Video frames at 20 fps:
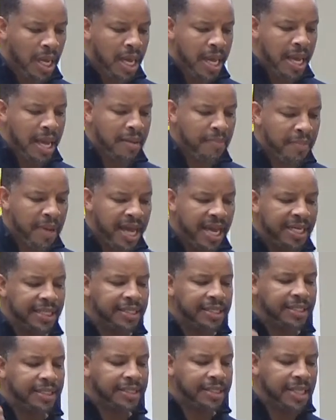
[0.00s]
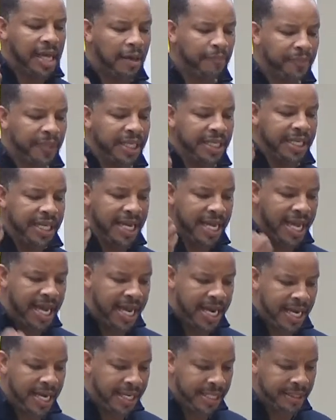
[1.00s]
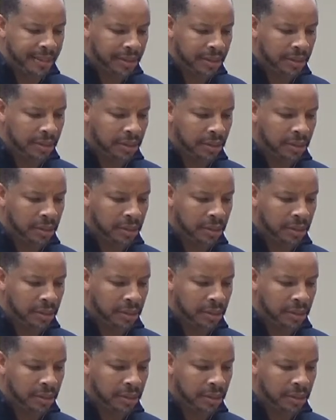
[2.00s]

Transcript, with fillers: it means something hidden,